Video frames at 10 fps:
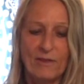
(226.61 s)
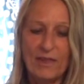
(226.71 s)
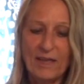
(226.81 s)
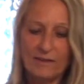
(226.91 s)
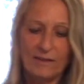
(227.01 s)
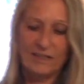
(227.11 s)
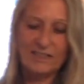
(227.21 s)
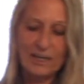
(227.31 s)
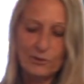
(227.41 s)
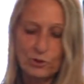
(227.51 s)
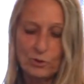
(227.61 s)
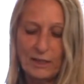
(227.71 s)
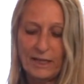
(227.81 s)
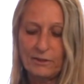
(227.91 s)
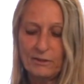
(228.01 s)
Then a day or two
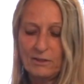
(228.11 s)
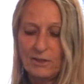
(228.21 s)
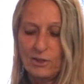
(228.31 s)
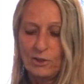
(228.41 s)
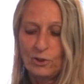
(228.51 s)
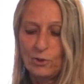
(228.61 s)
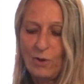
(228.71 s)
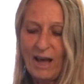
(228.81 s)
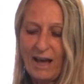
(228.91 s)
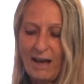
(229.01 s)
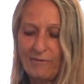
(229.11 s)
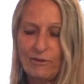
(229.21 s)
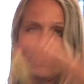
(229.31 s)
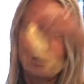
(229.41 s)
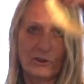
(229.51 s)
later, you
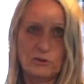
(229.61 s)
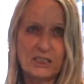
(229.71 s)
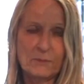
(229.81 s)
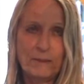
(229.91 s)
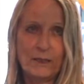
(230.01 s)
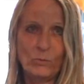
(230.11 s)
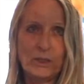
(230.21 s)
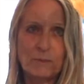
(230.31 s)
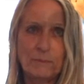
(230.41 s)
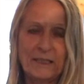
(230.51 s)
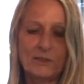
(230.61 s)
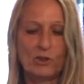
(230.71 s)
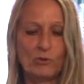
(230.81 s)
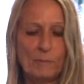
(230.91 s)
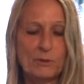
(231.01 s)
have crispy, wispy
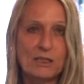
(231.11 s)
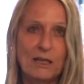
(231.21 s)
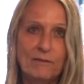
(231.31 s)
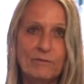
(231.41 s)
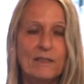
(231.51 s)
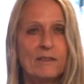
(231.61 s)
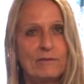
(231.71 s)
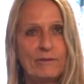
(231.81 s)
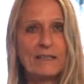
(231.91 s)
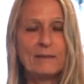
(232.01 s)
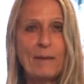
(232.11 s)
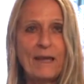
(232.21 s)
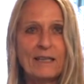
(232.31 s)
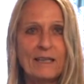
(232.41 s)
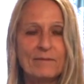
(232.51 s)
strips of vegan
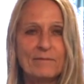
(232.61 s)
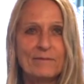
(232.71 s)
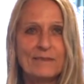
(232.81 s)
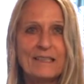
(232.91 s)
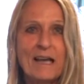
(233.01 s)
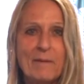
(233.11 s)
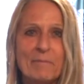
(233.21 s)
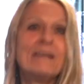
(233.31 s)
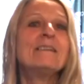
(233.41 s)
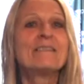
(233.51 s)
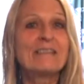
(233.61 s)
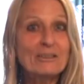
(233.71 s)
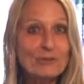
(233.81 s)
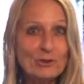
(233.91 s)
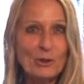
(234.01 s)
bacon. Yum.
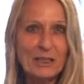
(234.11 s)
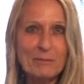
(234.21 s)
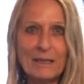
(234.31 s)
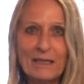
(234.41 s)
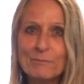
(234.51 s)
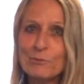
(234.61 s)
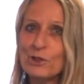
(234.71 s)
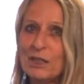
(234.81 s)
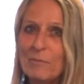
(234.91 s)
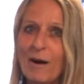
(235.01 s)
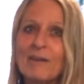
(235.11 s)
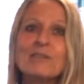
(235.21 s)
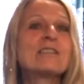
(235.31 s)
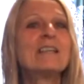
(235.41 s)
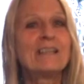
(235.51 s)
Thanks for joining me, Brigitte
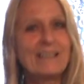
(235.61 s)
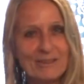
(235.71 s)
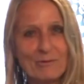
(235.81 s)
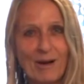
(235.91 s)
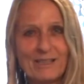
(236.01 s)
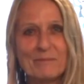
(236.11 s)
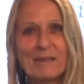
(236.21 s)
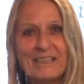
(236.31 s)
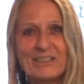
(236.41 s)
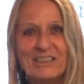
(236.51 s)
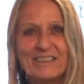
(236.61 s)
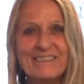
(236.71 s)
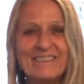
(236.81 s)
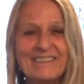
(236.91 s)
Mars, in the Rawsome kitchen.